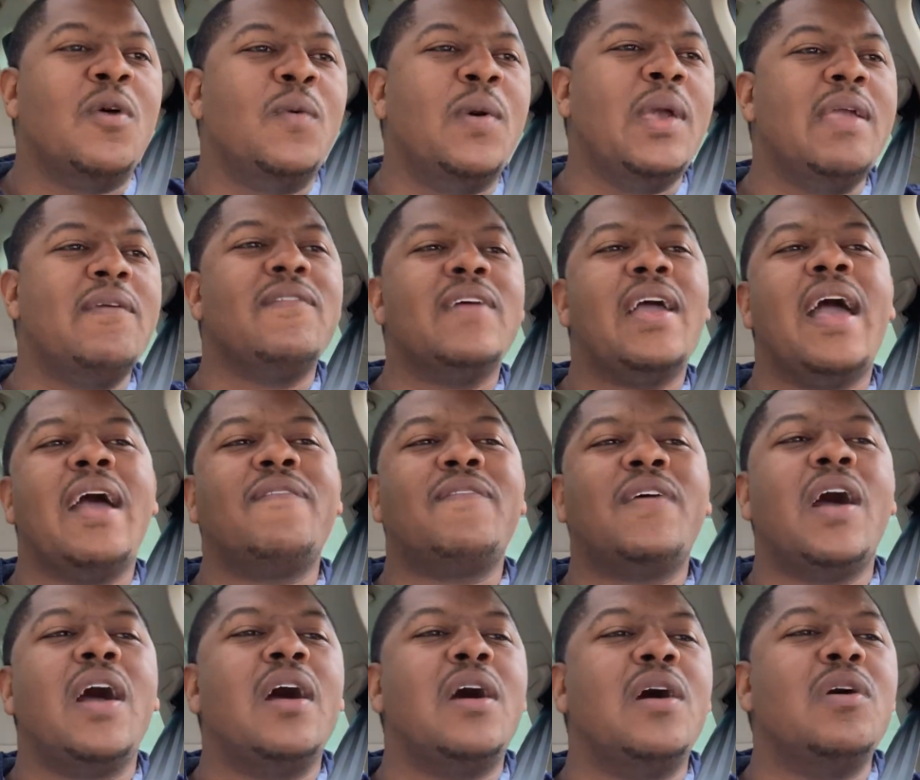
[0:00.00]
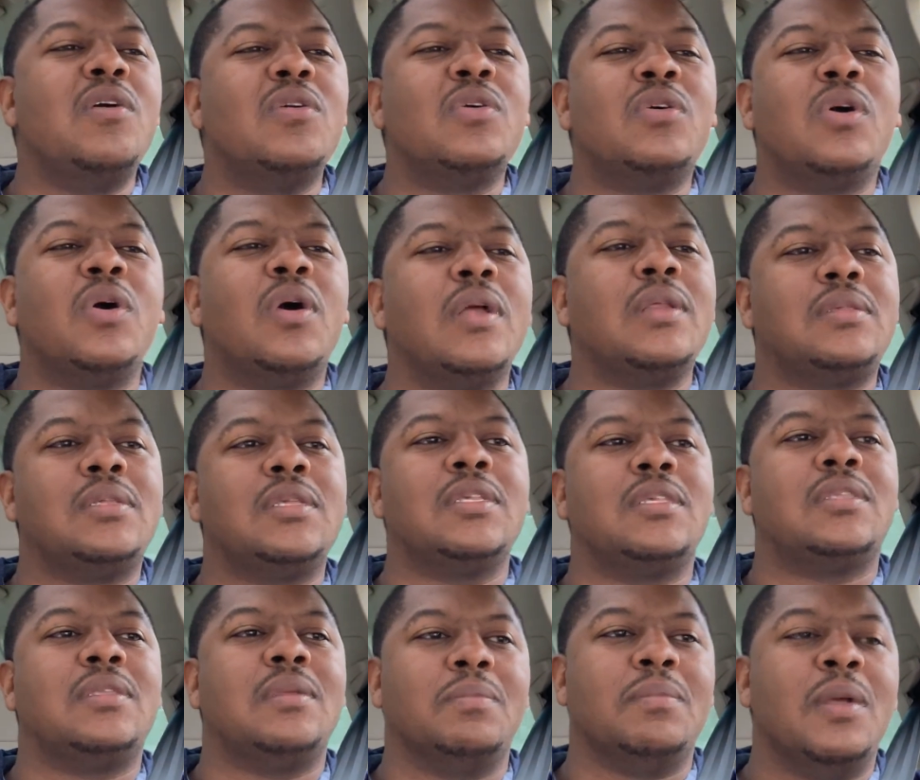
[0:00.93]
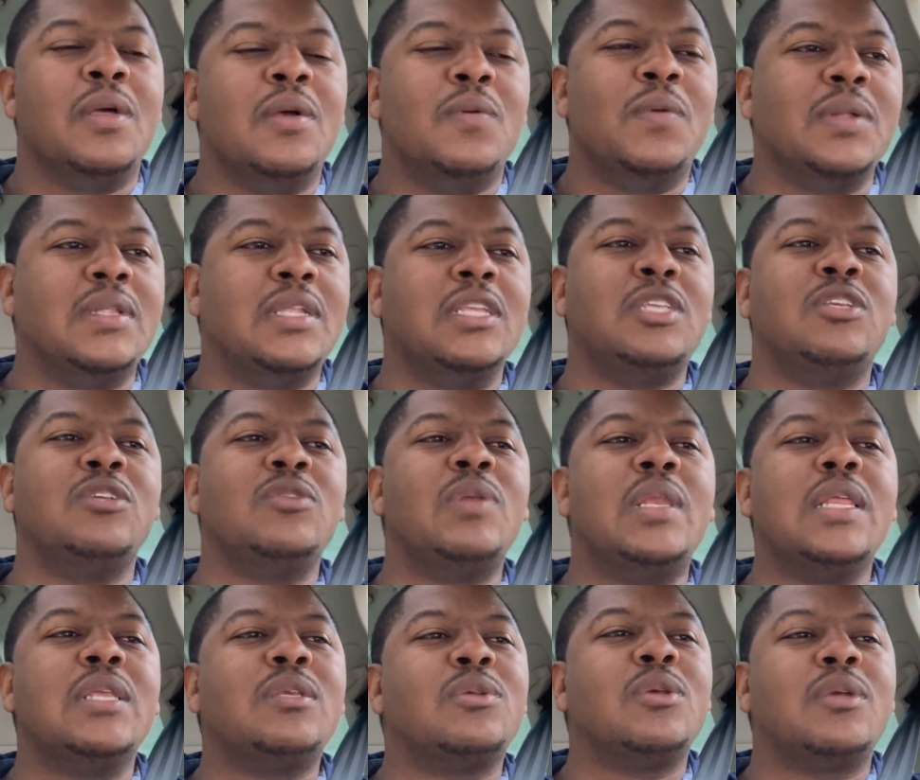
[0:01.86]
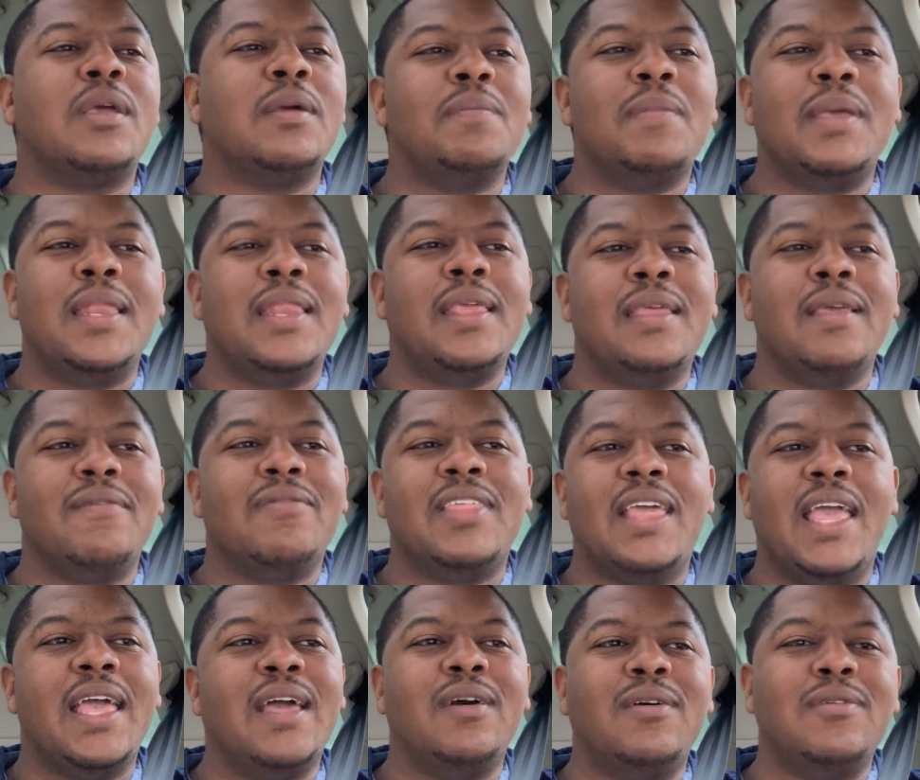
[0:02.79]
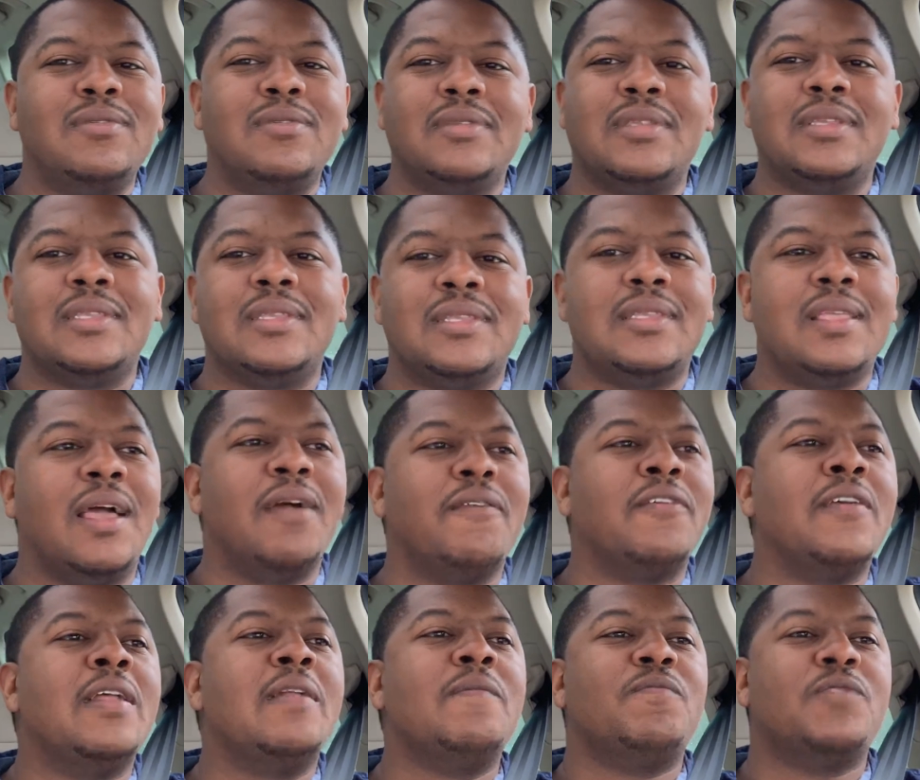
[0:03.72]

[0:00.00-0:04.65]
We even have our own court system with the judicial committee of the elders and stuff.